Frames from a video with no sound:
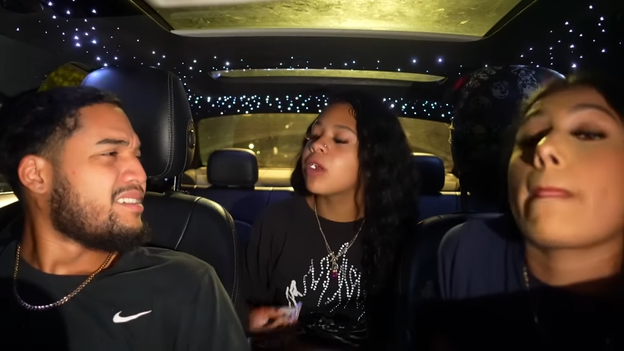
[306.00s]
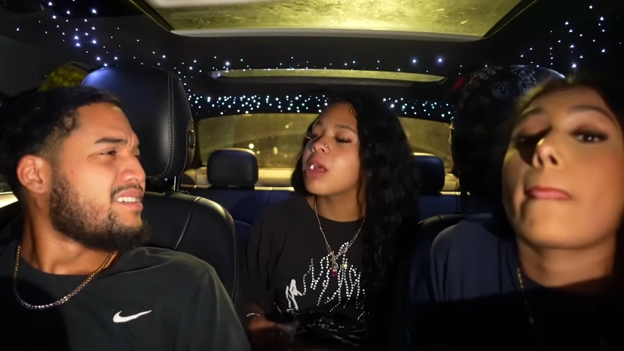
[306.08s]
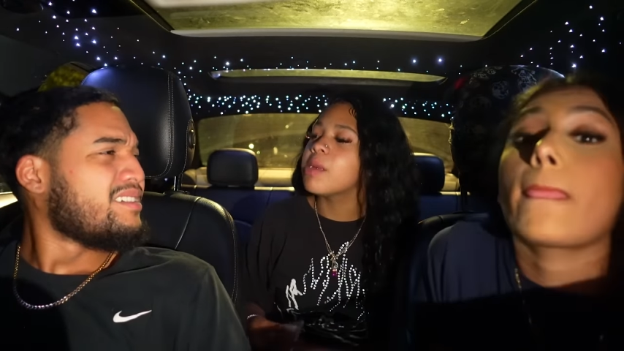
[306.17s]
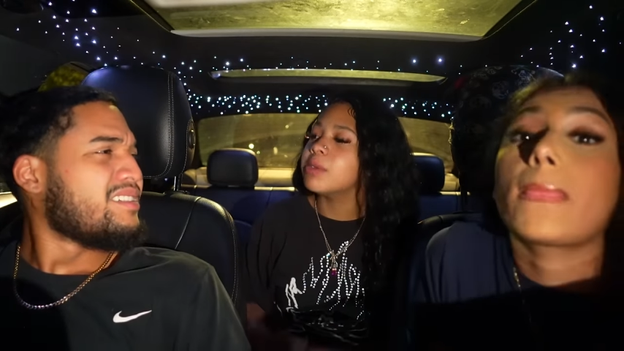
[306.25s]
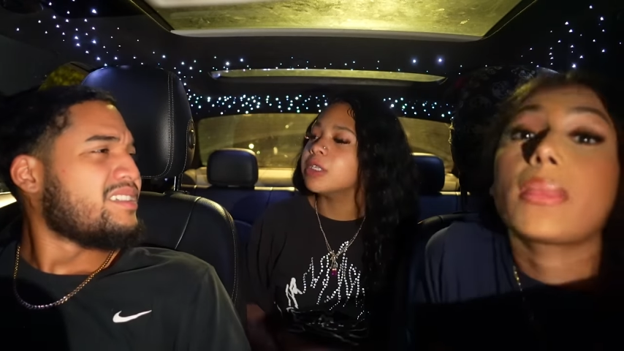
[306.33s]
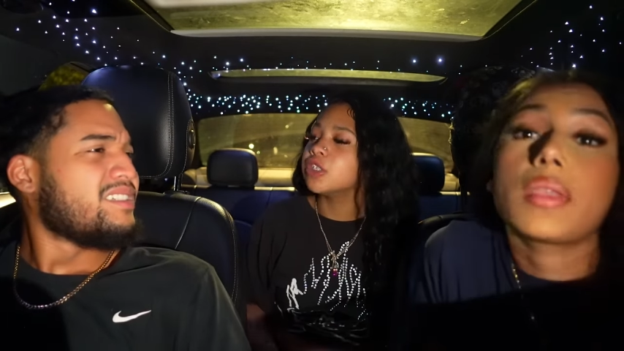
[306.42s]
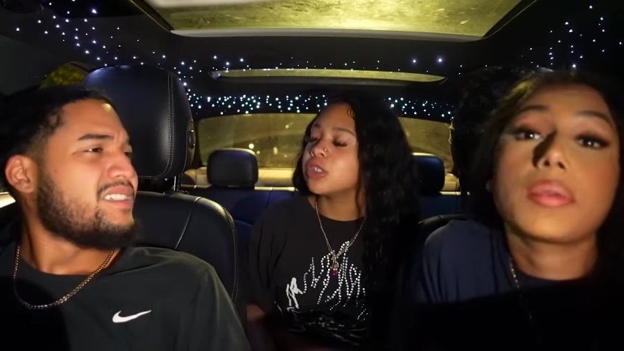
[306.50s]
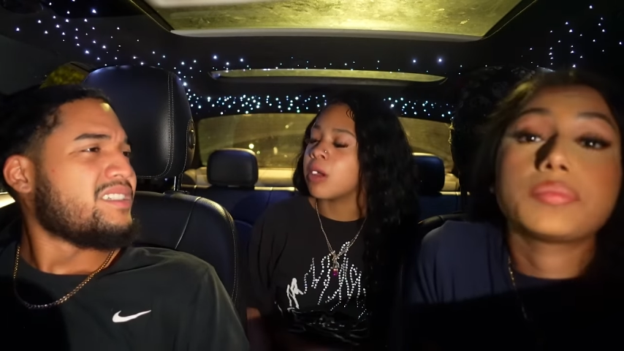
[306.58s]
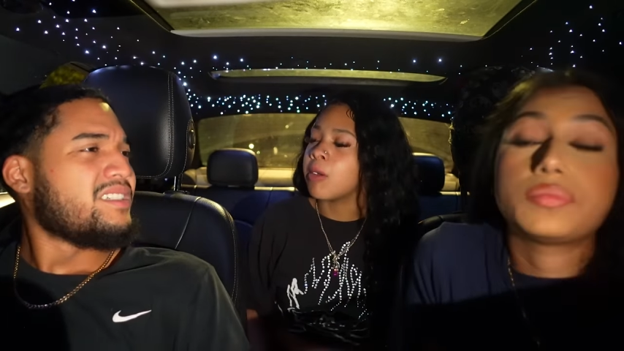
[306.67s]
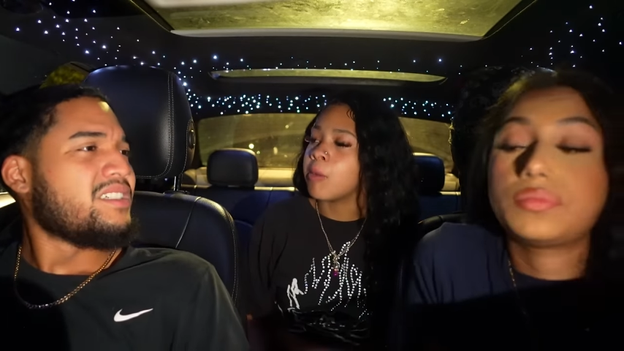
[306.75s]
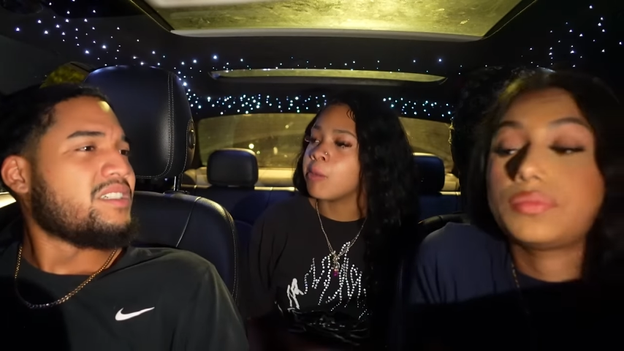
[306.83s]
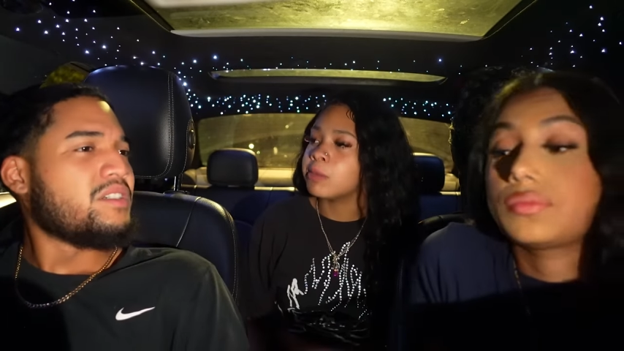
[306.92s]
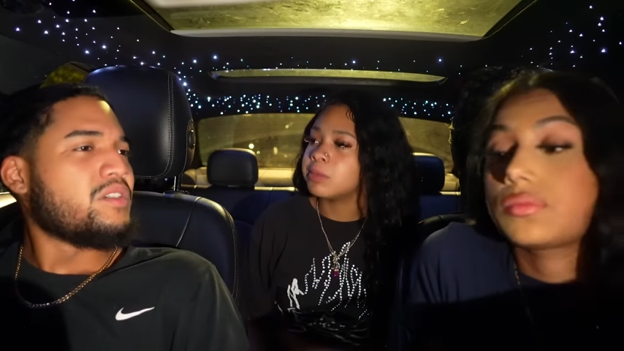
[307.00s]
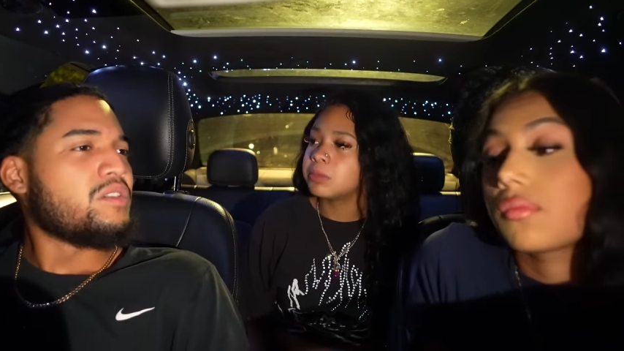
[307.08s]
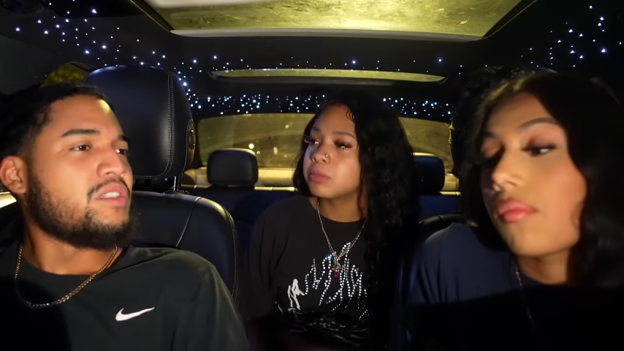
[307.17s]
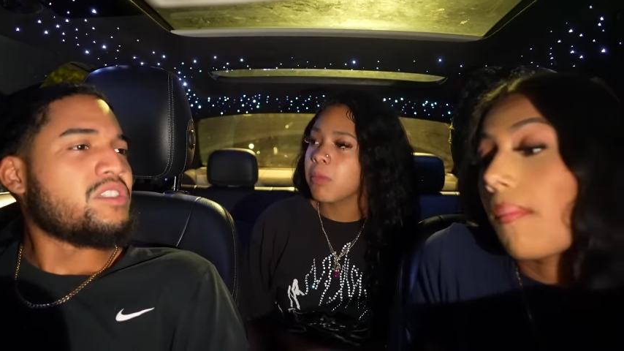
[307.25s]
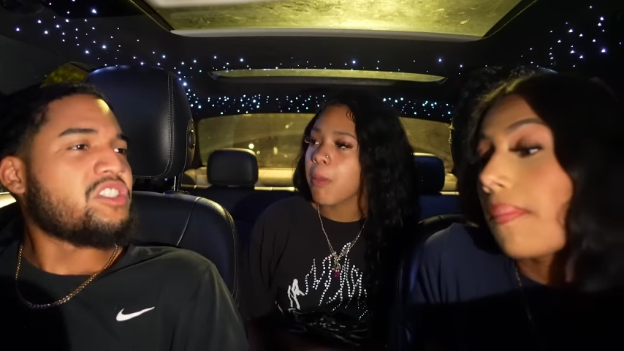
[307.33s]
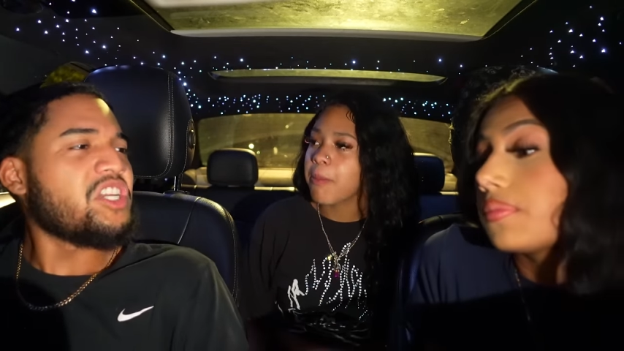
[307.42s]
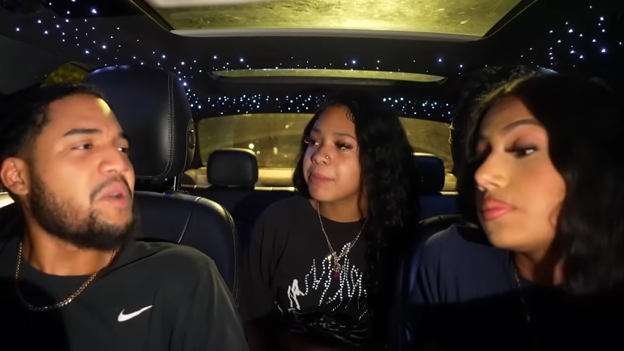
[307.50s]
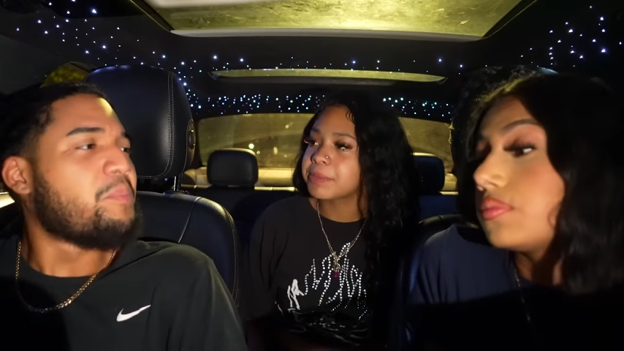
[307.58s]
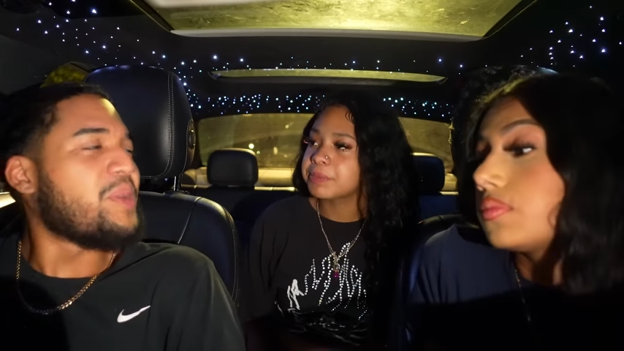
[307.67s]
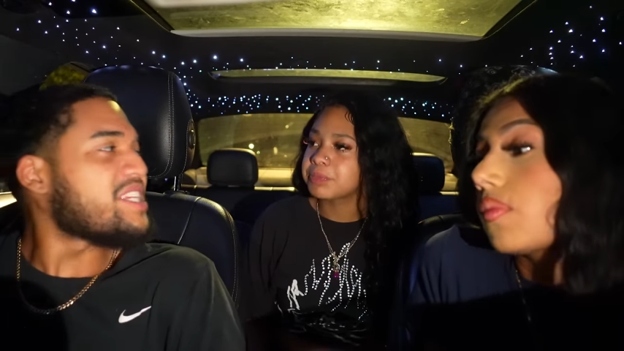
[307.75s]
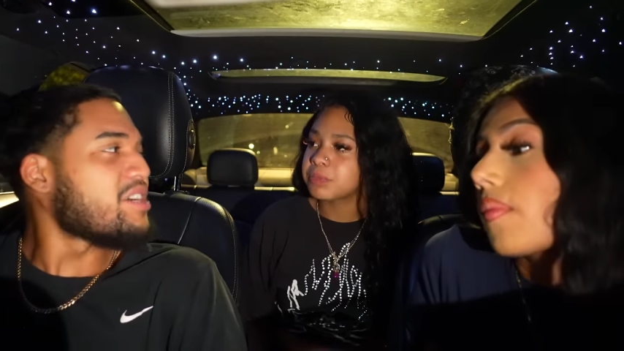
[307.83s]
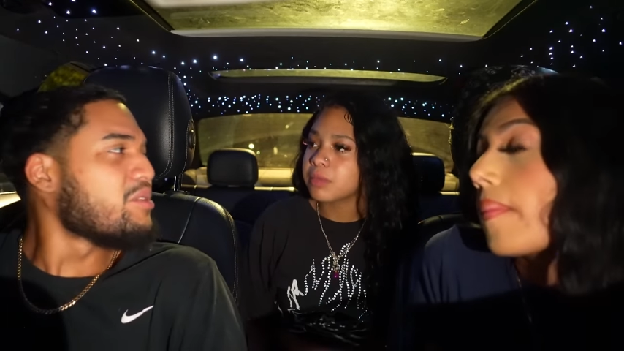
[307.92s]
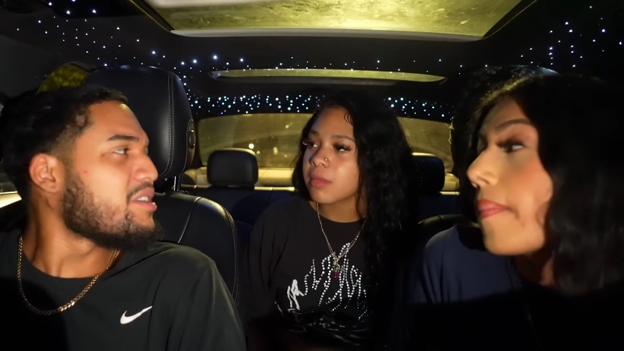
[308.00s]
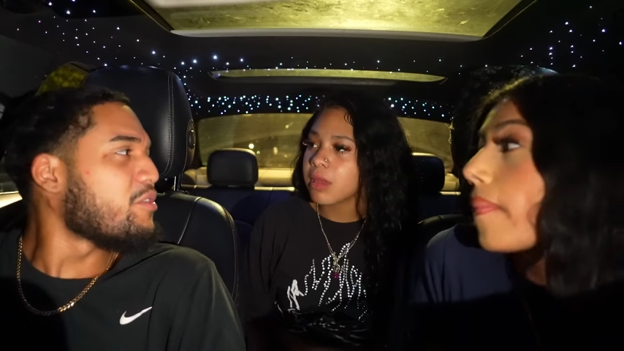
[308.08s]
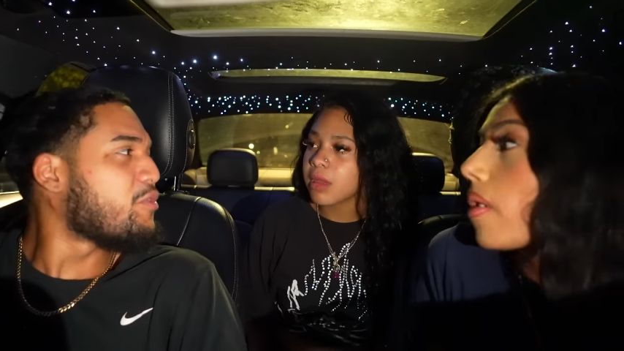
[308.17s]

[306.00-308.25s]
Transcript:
Speaker 1: her a bitch though.
Speaker 2: She a bitch. I don't give a